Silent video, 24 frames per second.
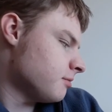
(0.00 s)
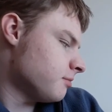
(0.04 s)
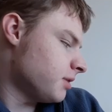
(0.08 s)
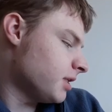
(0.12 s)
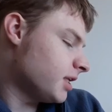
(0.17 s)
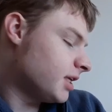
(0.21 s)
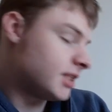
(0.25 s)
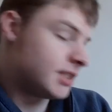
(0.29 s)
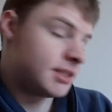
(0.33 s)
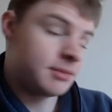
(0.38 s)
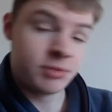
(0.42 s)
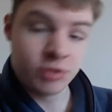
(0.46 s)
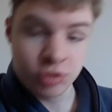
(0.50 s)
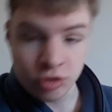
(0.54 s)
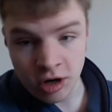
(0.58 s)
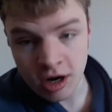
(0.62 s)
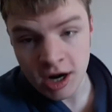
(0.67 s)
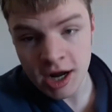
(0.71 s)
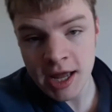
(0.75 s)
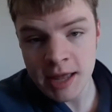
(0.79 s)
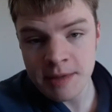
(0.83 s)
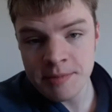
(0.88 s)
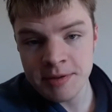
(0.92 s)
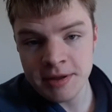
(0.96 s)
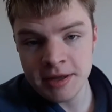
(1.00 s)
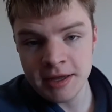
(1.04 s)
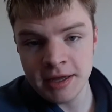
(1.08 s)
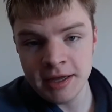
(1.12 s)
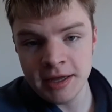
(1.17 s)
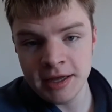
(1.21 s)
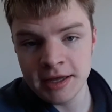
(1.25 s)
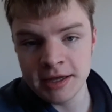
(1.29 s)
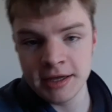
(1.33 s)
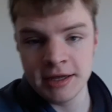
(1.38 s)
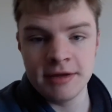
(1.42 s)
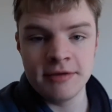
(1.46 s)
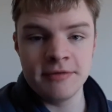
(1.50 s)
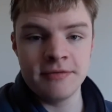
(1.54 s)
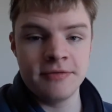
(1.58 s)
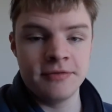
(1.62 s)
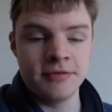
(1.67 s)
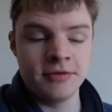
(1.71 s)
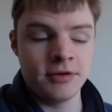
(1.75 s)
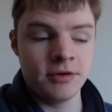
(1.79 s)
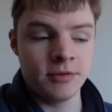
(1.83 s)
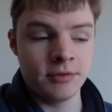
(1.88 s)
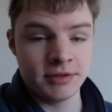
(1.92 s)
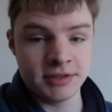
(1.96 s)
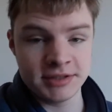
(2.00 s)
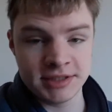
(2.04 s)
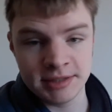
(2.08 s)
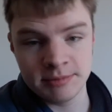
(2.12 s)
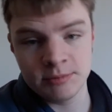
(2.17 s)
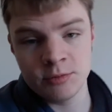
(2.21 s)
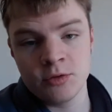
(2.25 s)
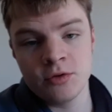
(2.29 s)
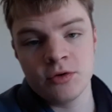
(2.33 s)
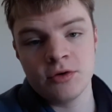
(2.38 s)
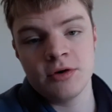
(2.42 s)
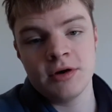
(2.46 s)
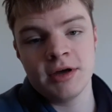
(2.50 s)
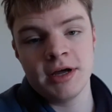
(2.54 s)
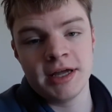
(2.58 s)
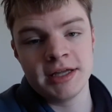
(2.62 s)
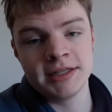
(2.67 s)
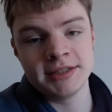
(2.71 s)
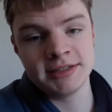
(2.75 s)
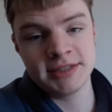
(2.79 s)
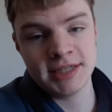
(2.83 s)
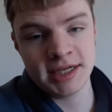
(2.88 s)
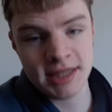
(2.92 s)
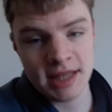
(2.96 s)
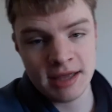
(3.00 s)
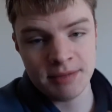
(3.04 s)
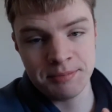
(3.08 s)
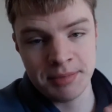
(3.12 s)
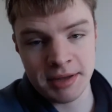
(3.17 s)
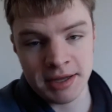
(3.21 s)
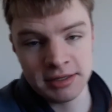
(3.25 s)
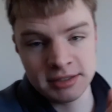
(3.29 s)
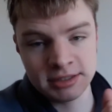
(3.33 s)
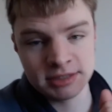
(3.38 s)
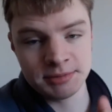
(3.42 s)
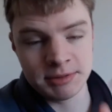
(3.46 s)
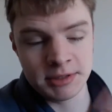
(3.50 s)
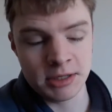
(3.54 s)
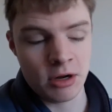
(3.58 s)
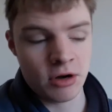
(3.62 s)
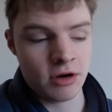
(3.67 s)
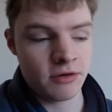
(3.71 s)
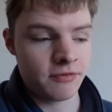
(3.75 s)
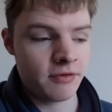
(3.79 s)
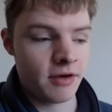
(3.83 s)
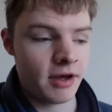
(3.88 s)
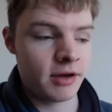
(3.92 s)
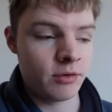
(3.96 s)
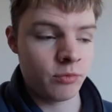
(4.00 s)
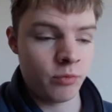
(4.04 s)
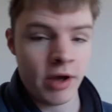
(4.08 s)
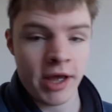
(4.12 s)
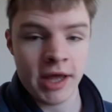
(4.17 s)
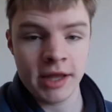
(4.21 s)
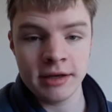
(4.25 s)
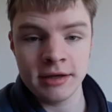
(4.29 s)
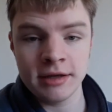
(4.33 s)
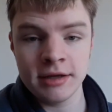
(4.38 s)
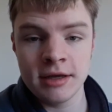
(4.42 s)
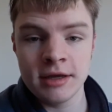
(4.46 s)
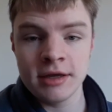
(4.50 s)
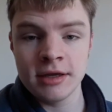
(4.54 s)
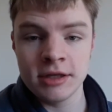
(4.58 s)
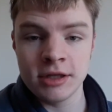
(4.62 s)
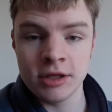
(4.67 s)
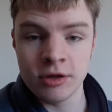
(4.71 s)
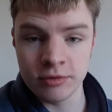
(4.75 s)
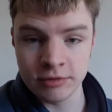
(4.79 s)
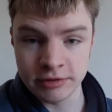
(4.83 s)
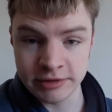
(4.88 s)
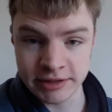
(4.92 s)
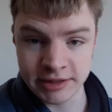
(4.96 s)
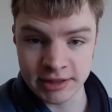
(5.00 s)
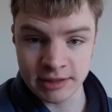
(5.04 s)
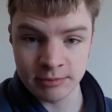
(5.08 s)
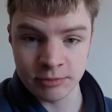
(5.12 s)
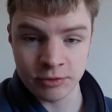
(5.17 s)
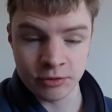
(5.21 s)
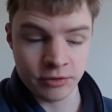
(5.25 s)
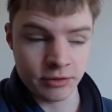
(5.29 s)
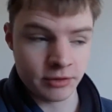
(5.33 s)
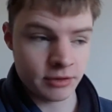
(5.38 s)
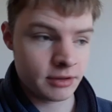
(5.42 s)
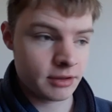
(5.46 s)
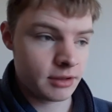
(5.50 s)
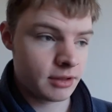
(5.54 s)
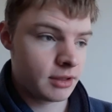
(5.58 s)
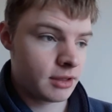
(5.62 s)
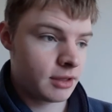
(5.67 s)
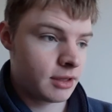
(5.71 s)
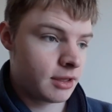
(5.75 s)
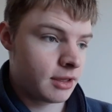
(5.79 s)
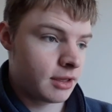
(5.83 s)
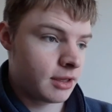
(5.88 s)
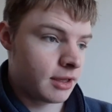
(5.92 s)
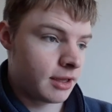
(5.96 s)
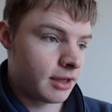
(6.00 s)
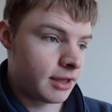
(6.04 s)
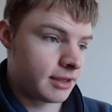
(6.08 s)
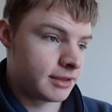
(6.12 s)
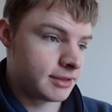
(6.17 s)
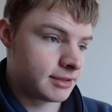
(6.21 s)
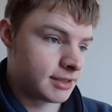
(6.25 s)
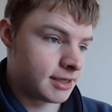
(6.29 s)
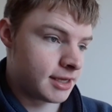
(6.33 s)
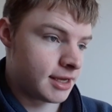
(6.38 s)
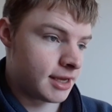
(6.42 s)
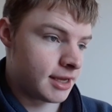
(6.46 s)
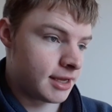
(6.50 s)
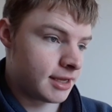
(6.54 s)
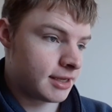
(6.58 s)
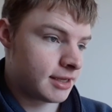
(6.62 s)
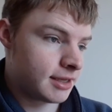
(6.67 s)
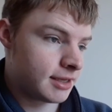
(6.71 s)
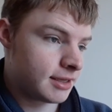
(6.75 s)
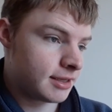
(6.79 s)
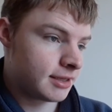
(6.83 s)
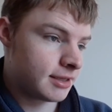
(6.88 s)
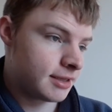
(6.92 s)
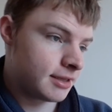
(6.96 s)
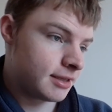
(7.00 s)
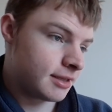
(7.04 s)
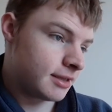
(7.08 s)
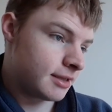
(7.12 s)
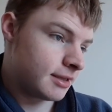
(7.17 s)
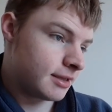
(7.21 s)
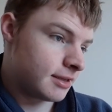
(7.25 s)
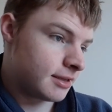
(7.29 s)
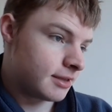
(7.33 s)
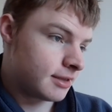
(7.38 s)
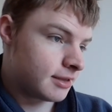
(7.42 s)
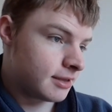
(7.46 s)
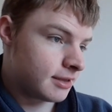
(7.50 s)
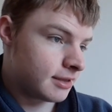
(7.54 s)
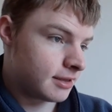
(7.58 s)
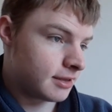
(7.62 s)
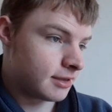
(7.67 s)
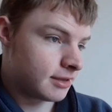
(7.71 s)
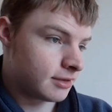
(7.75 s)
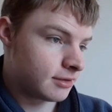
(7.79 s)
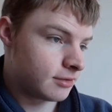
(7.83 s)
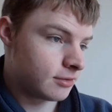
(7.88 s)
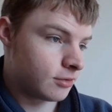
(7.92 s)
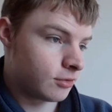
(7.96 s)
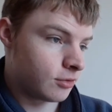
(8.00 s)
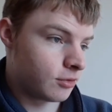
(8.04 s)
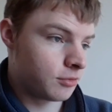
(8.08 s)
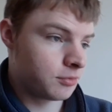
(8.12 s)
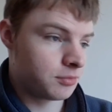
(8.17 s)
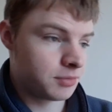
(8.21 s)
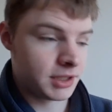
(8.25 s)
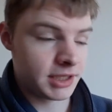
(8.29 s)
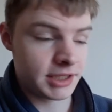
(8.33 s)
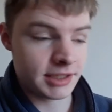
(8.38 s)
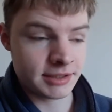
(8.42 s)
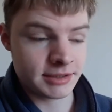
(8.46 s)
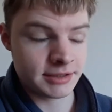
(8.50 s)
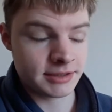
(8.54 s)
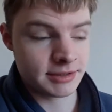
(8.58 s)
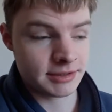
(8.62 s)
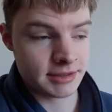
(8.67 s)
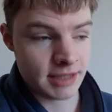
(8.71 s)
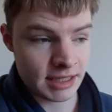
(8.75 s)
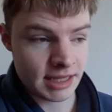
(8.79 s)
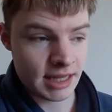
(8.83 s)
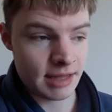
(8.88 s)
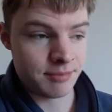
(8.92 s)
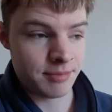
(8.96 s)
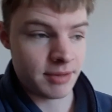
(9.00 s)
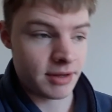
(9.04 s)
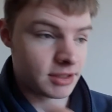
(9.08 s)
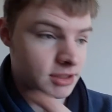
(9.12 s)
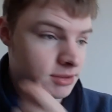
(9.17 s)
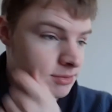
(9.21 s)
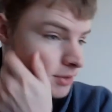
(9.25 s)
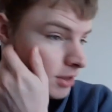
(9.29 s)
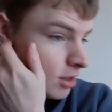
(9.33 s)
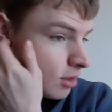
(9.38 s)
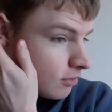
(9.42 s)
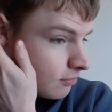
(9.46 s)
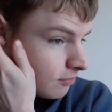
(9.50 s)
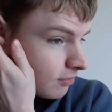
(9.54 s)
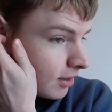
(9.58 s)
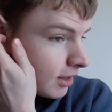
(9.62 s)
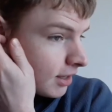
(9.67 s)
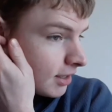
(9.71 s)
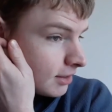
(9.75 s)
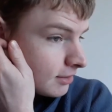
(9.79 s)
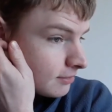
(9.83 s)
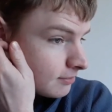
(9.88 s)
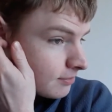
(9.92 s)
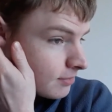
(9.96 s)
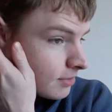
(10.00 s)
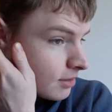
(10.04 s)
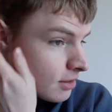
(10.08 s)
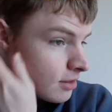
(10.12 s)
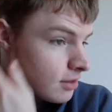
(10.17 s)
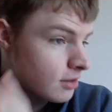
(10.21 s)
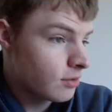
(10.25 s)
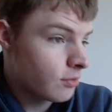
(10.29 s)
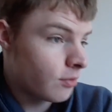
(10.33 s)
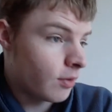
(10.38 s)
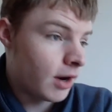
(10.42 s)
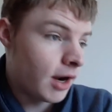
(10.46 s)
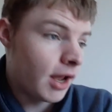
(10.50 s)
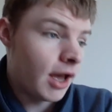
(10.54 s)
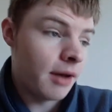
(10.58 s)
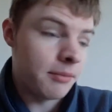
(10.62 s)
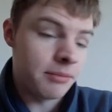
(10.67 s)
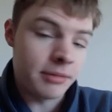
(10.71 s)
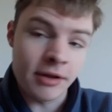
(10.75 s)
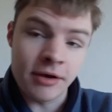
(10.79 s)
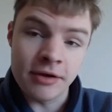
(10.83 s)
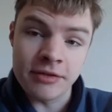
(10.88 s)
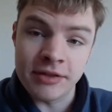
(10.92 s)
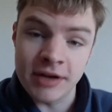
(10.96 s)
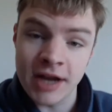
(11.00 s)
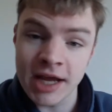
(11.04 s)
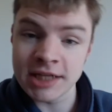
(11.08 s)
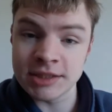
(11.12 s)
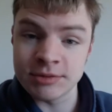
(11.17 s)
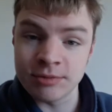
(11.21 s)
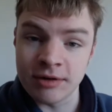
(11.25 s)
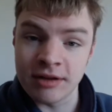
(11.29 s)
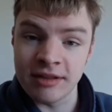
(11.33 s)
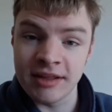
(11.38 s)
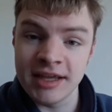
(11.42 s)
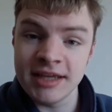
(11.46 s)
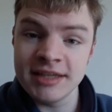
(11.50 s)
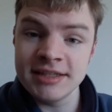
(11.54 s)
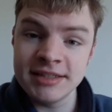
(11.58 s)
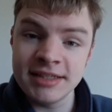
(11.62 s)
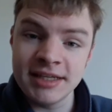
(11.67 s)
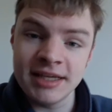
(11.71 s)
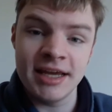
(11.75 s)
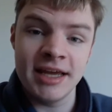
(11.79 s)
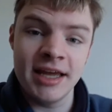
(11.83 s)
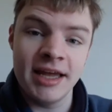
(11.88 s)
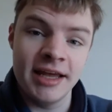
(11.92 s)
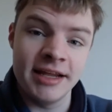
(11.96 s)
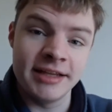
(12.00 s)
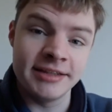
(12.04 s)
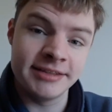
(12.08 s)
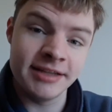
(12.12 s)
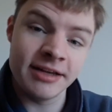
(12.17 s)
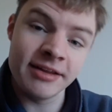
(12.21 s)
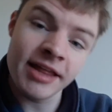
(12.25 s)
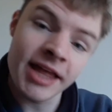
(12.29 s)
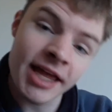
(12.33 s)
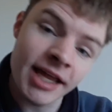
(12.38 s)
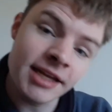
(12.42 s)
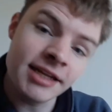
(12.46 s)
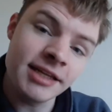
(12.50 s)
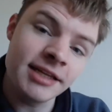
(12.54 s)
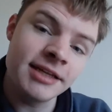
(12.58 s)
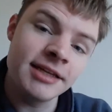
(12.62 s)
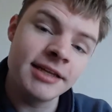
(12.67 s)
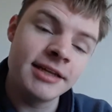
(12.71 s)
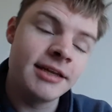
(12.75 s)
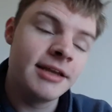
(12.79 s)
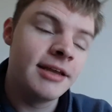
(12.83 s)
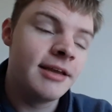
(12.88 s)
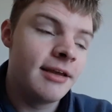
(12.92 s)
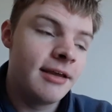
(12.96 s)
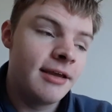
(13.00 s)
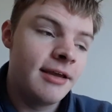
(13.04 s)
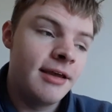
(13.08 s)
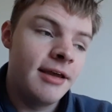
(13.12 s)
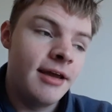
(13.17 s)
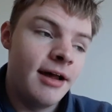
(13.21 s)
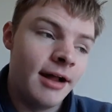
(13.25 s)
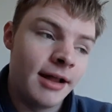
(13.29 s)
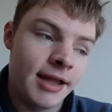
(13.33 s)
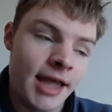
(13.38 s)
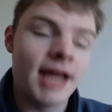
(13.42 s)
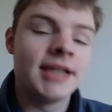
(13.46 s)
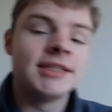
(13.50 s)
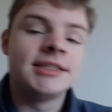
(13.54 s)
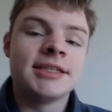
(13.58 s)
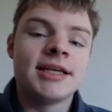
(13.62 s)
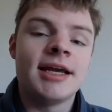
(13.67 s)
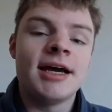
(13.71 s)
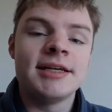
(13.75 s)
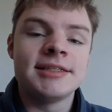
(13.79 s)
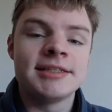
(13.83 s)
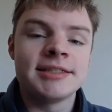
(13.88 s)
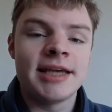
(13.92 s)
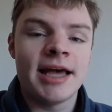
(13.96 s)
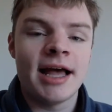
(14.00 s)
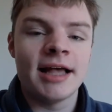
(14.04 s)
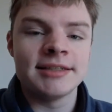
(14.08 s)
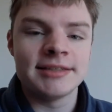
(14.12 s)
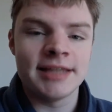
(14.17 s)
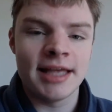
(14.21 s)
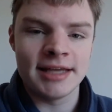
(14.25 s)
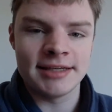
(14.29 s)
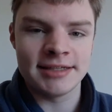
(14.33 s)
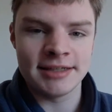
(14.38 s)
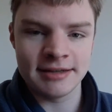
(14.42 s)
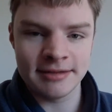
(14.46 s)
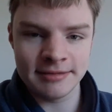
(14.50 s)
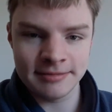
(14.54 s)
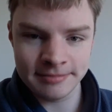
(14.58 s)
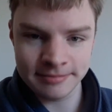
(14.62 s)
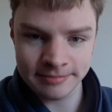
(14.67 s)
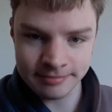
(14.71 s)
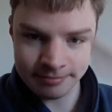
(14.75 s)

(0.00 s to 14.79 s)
Please subscribe if you want to see more, and ding that bell to be notified when you want to see more, and or please ding that bell to be notified when I upload the next one of these, and until then, I'll catch you guys and gals later.